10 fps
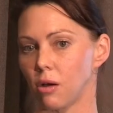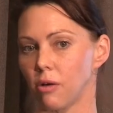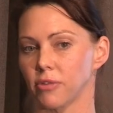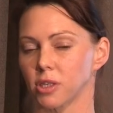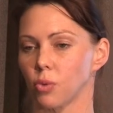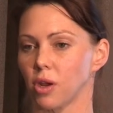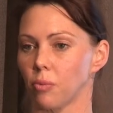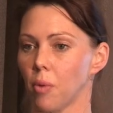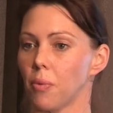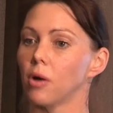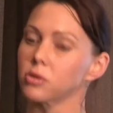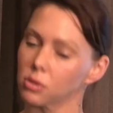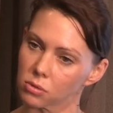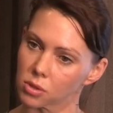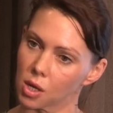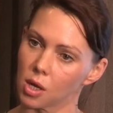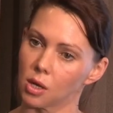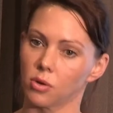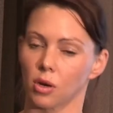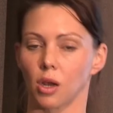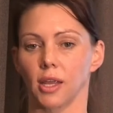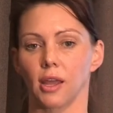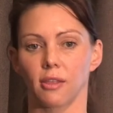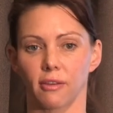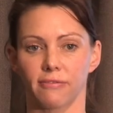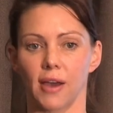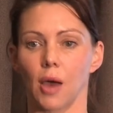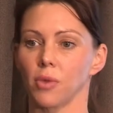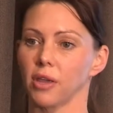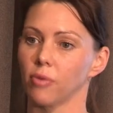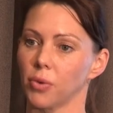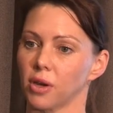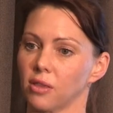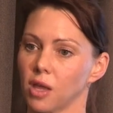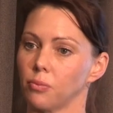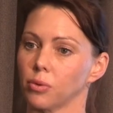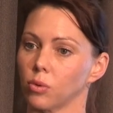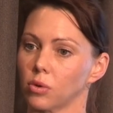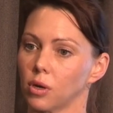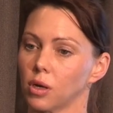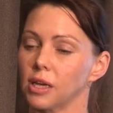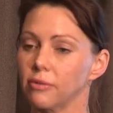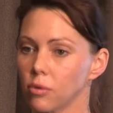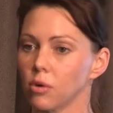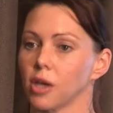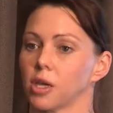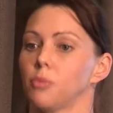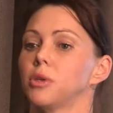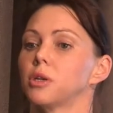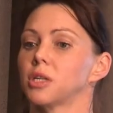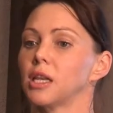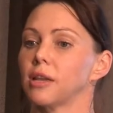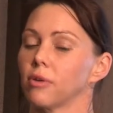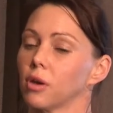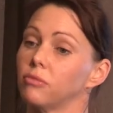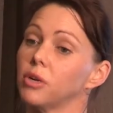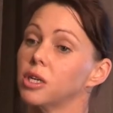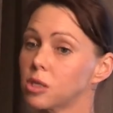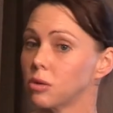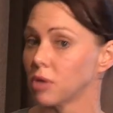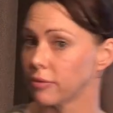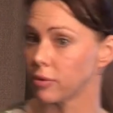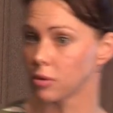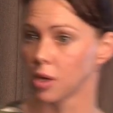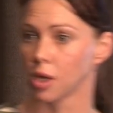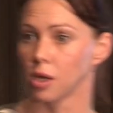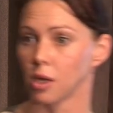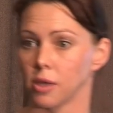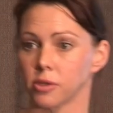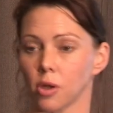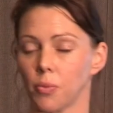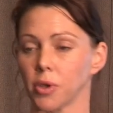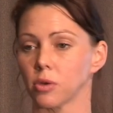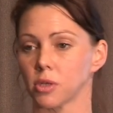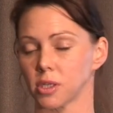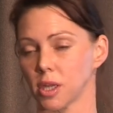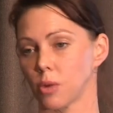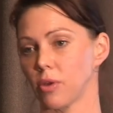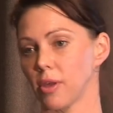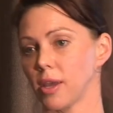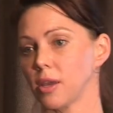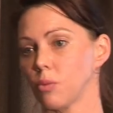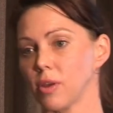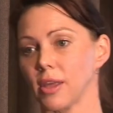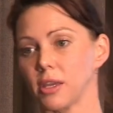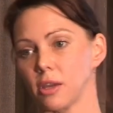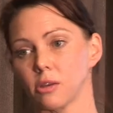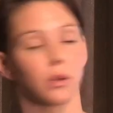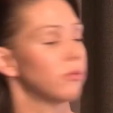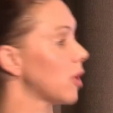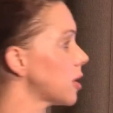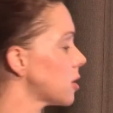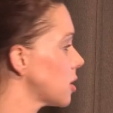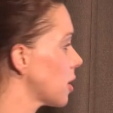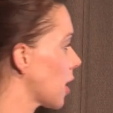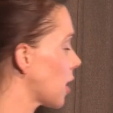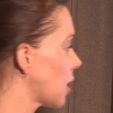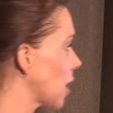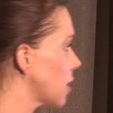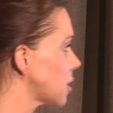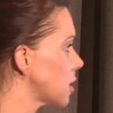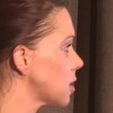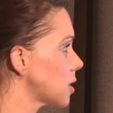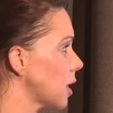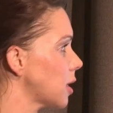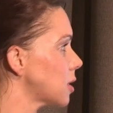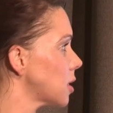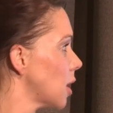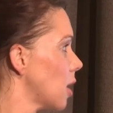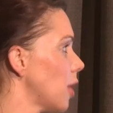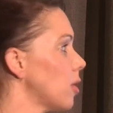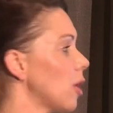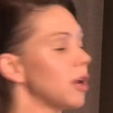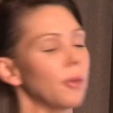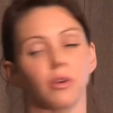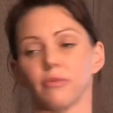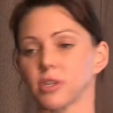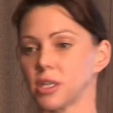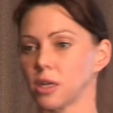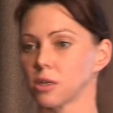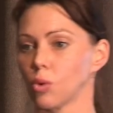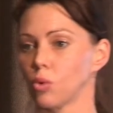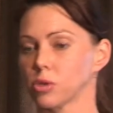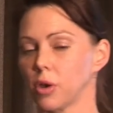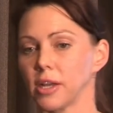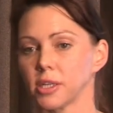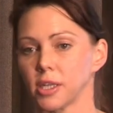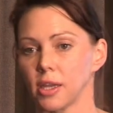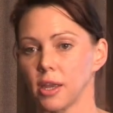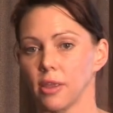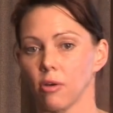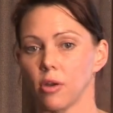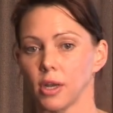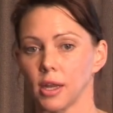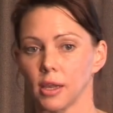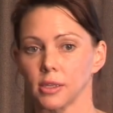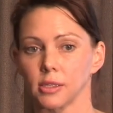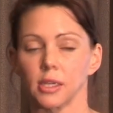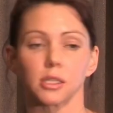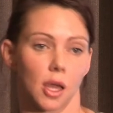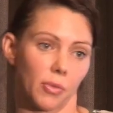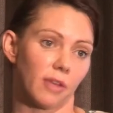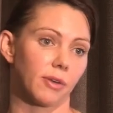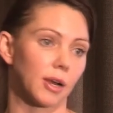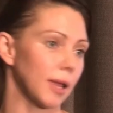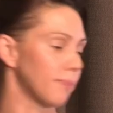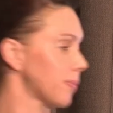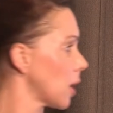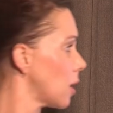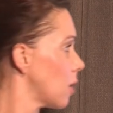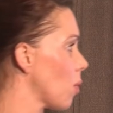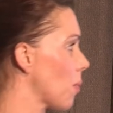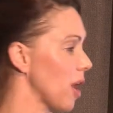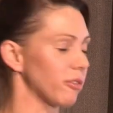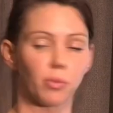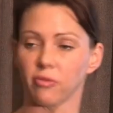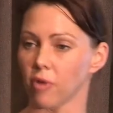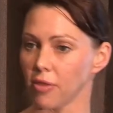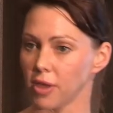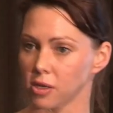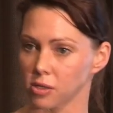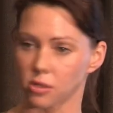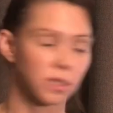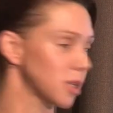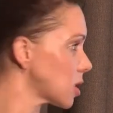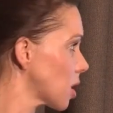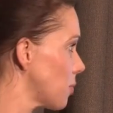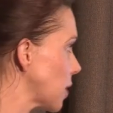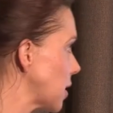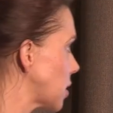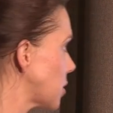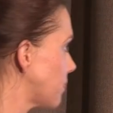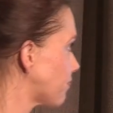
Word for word: of the suite of proposals, not only at the farm level but at that broader level like community level and regional level, and so it'll be good to see where they, where they get to in relation to that analysis. And a, a number of the sectors are also undertaking their own analyses like Beef and Lamb. We'll be able to provide that as soon as that's completed.